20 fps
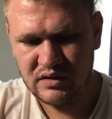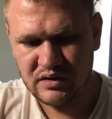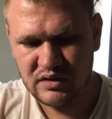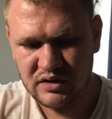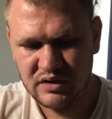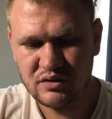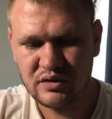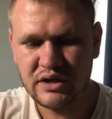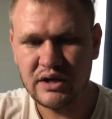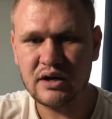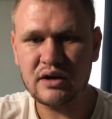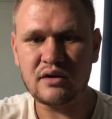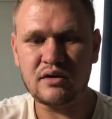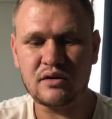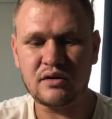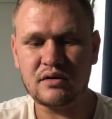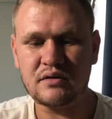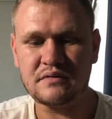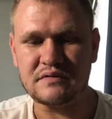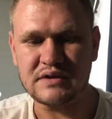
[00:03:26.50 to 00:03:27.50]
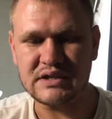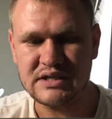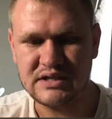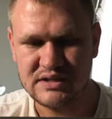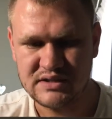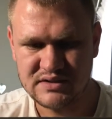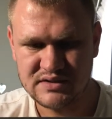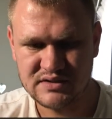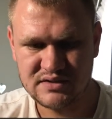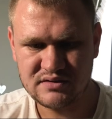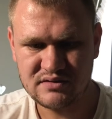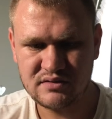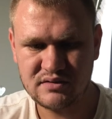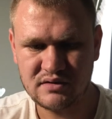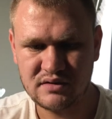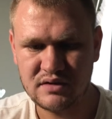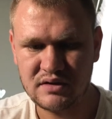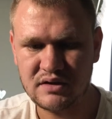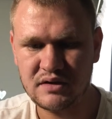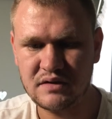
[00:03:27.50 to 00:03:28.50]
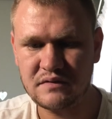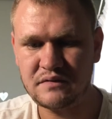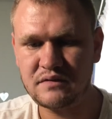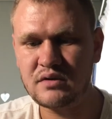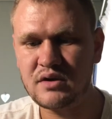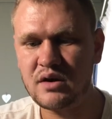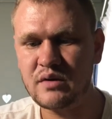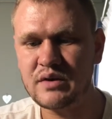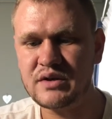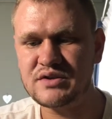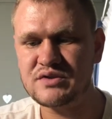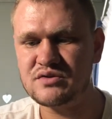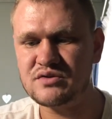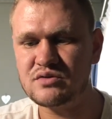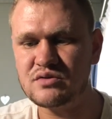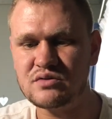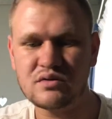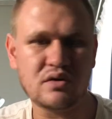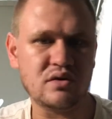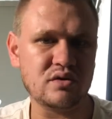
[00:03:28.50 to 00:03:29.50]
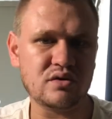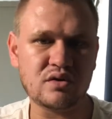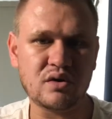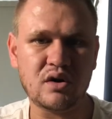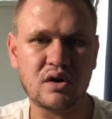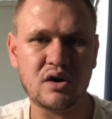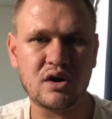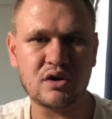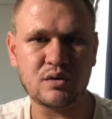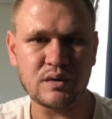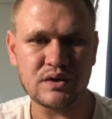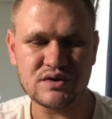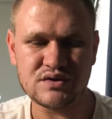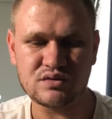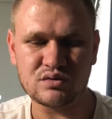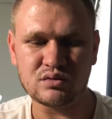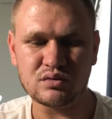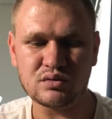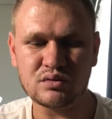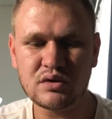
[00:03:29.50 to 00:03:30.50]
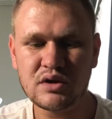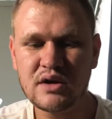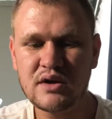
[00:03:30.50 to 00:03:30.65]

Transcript: you get a lot of these. If you go into your hardware store,